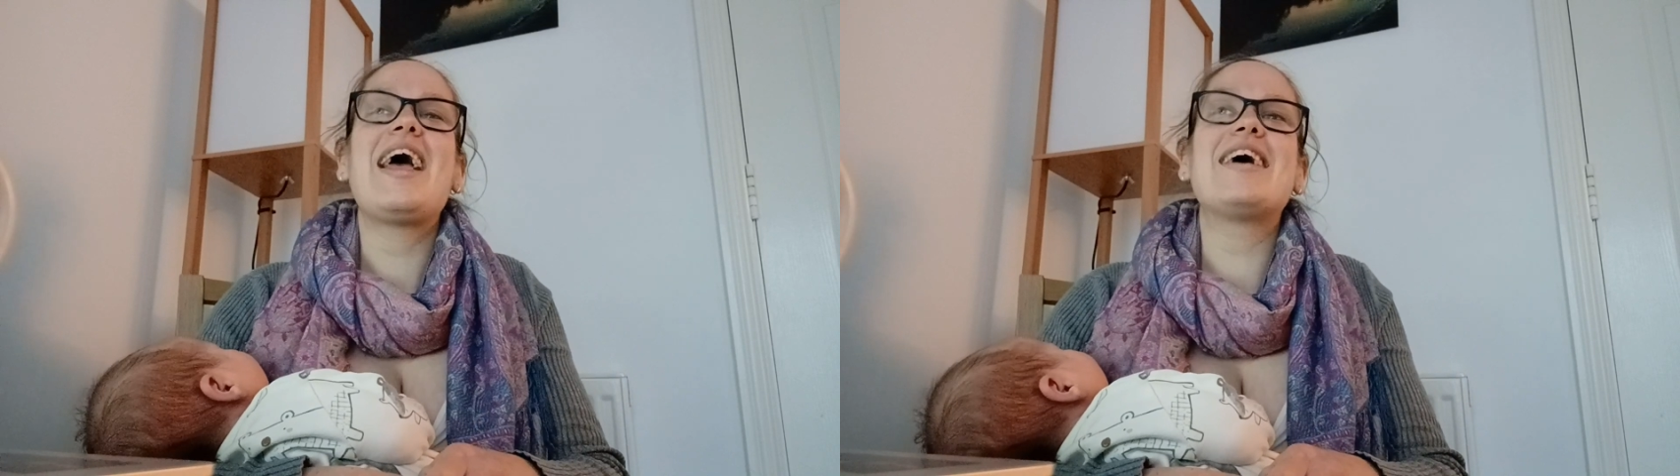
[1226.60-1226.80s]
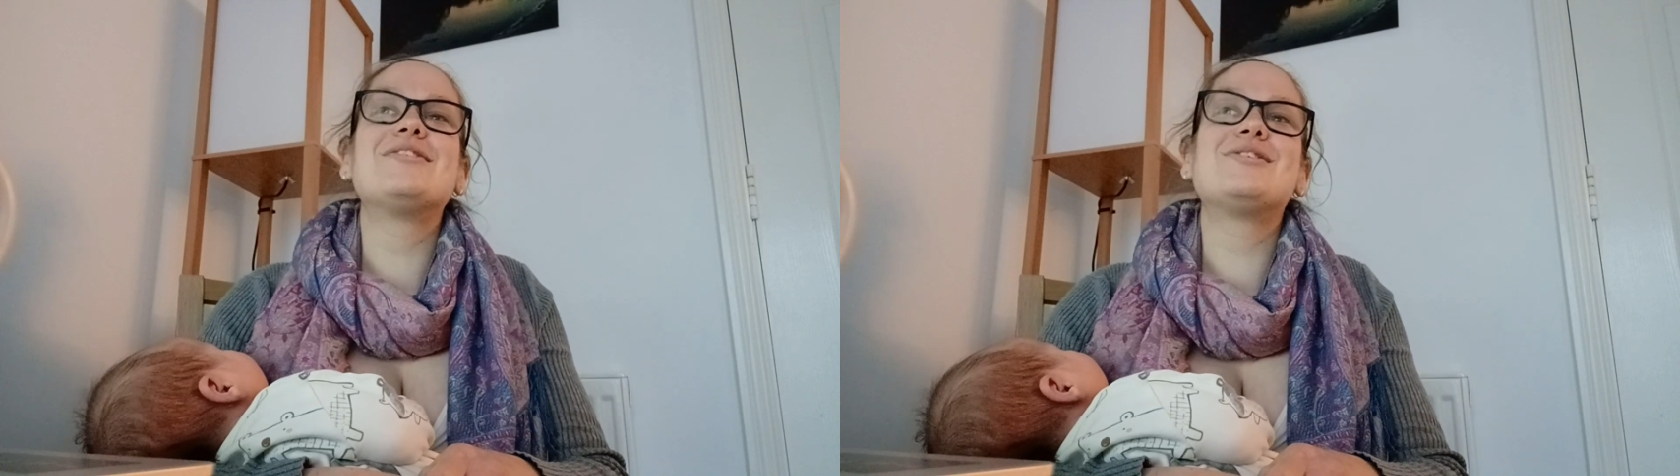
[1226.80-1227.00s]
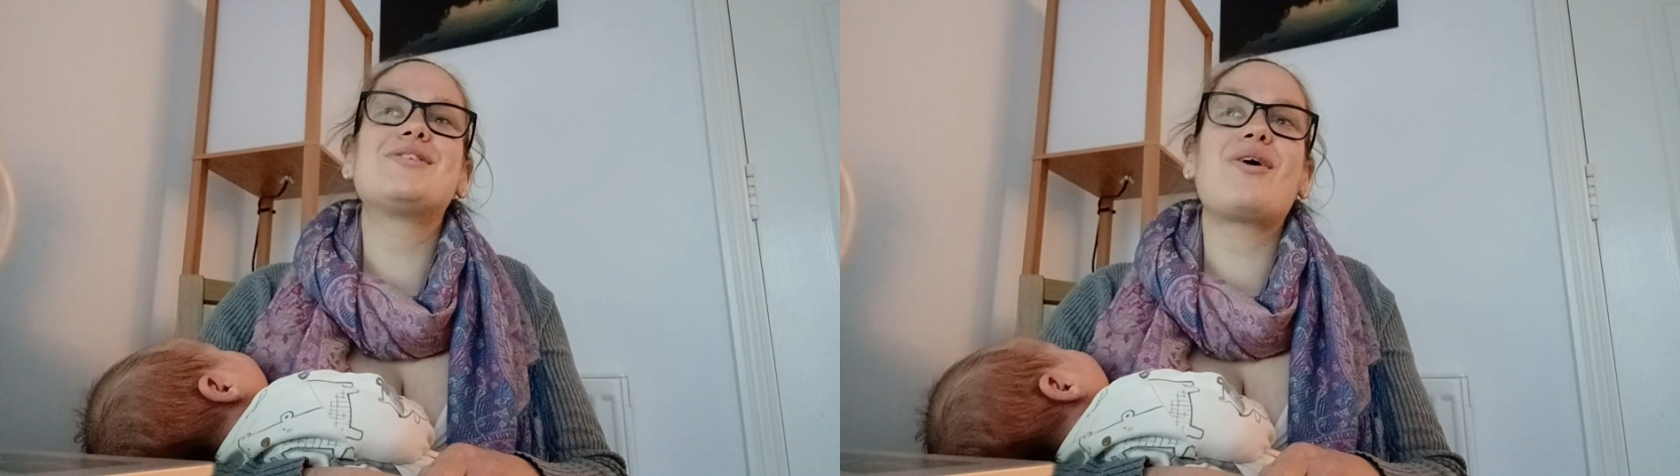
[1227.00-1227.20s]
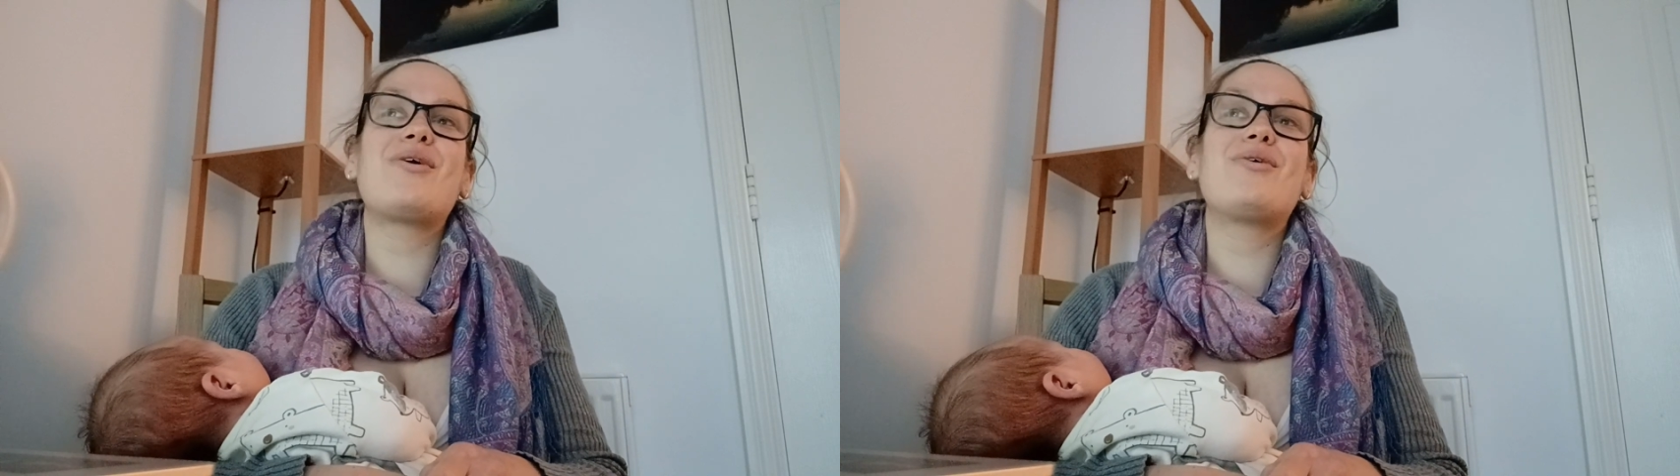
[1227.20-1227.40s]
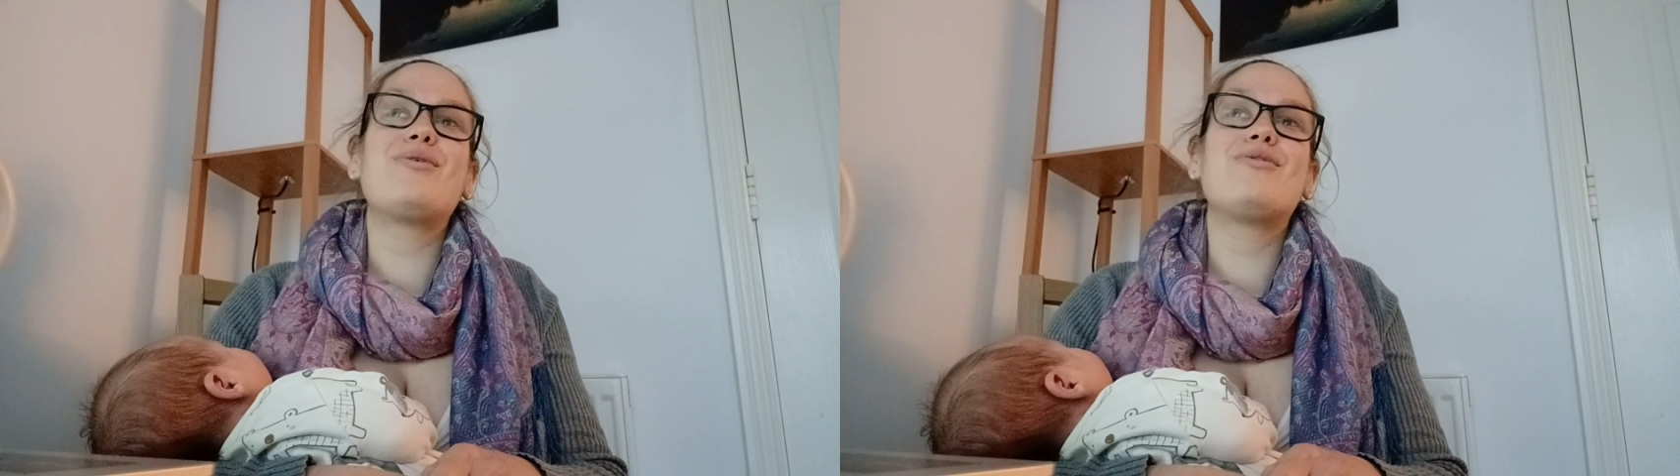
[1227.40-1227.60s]
And
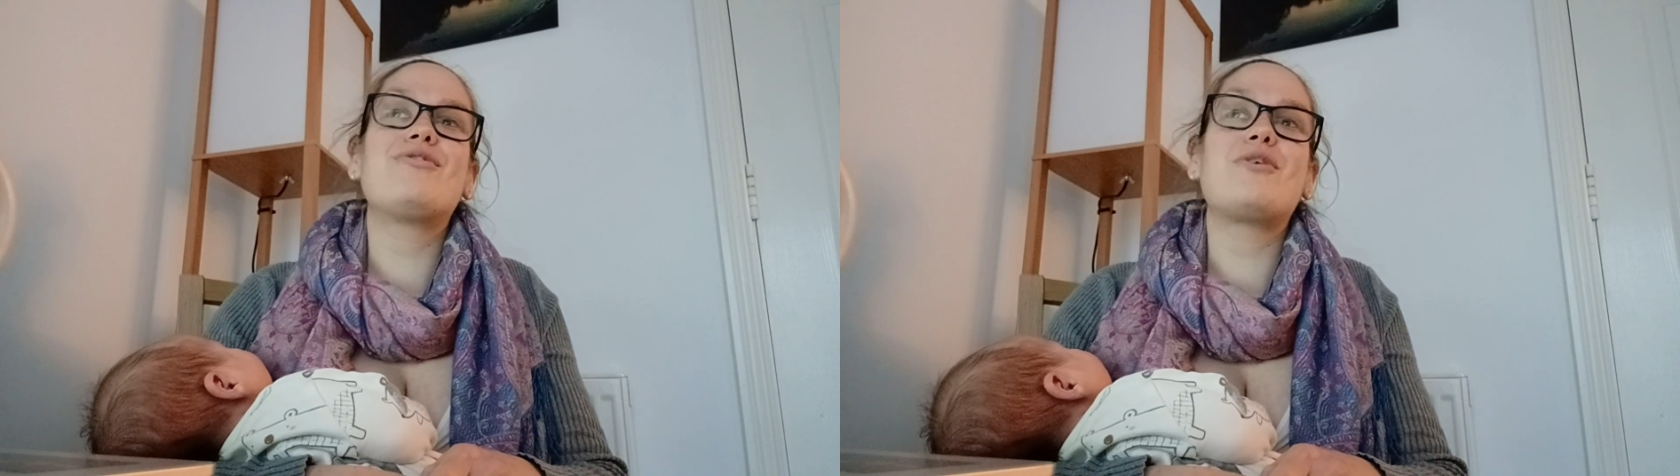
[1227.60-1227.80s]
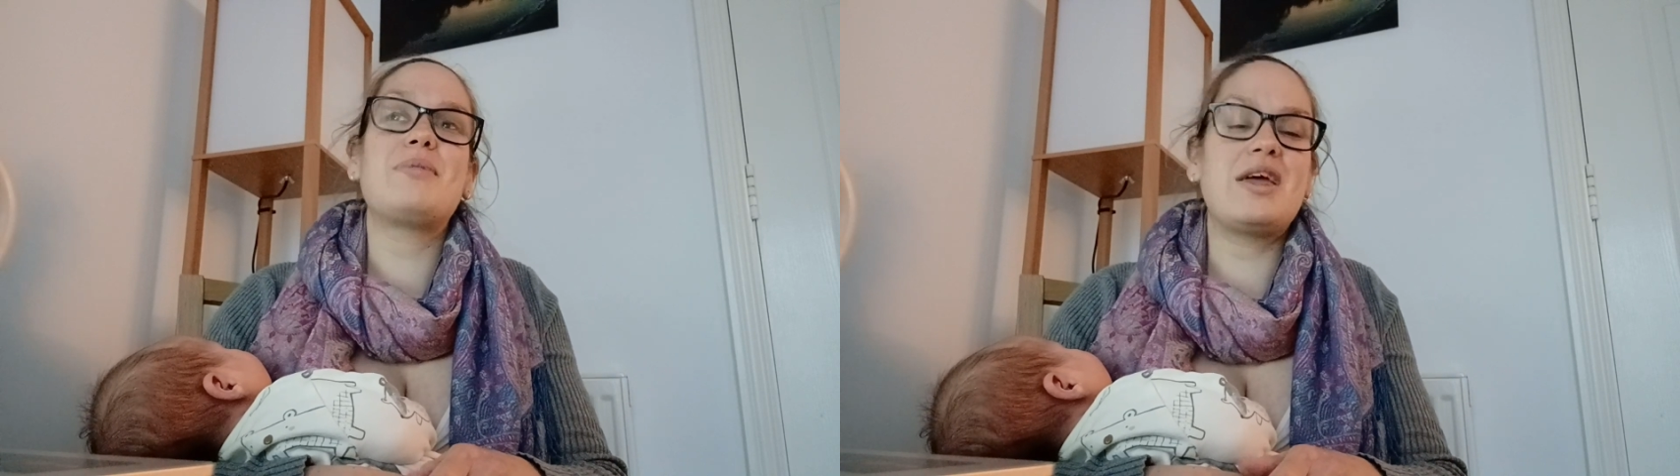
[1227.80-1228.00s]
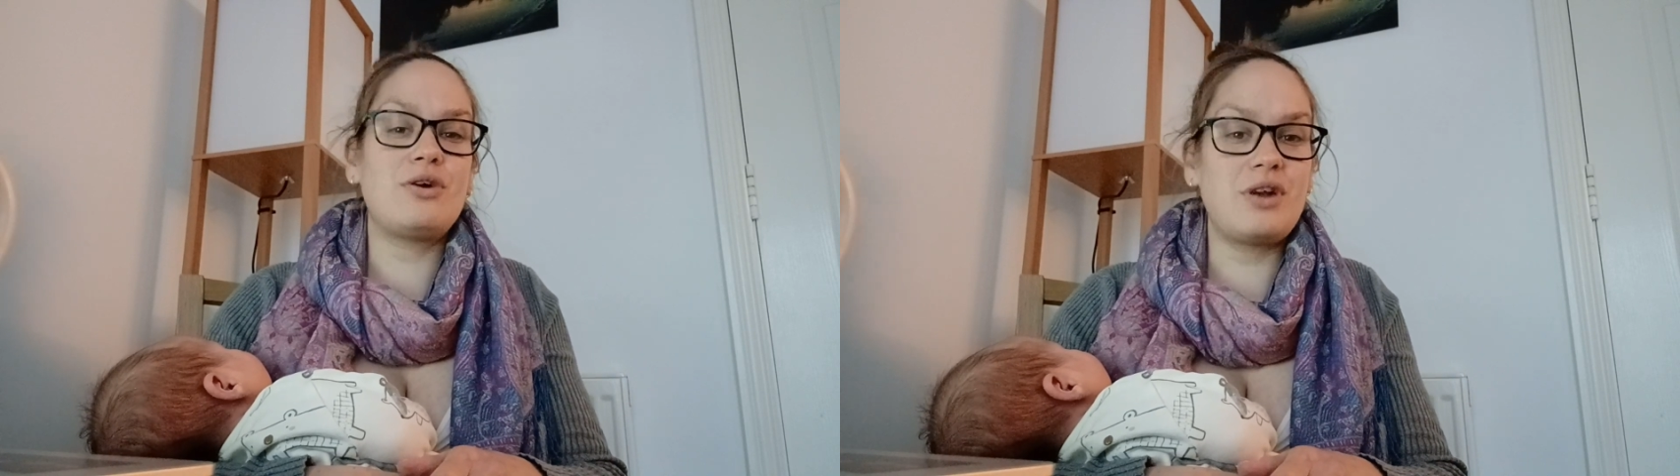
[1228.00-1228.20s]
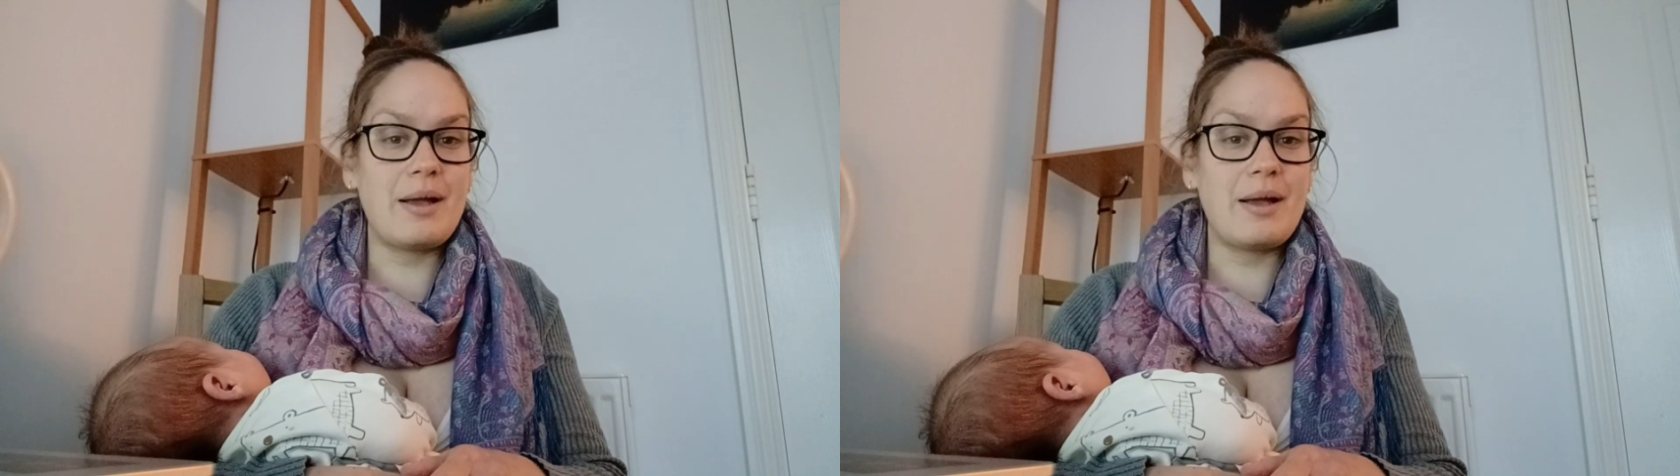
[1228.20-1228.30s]
so from then on,